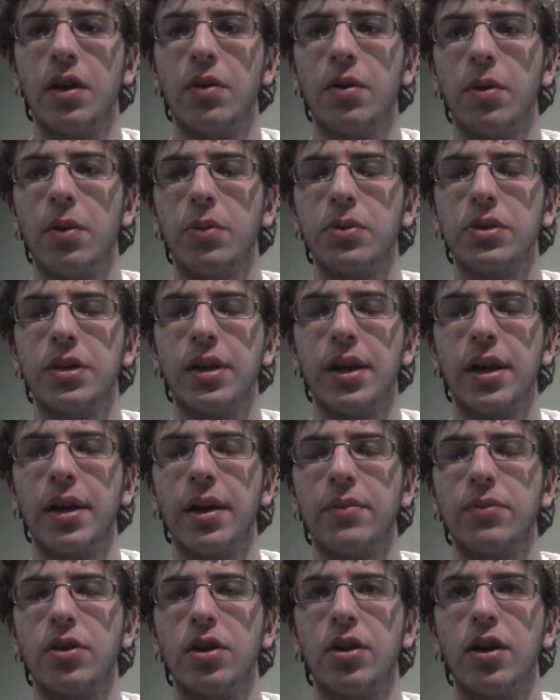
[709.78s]
what was it again?
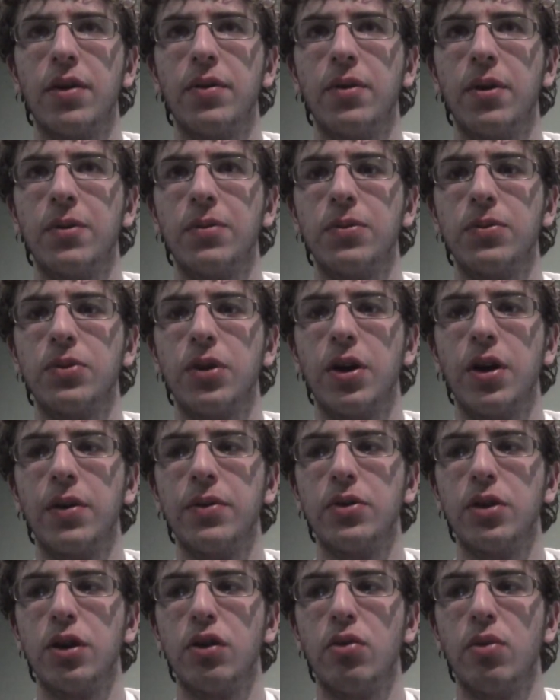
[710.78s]
I'm trying, I'm sorry,
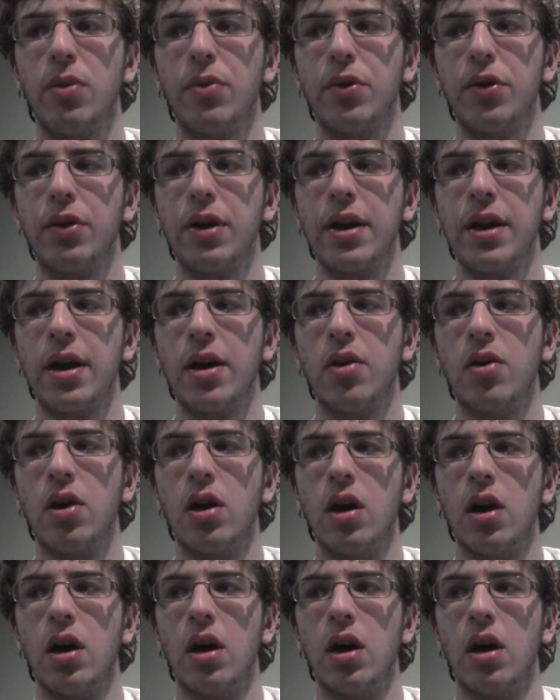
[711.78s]
I'm trying to remember right now.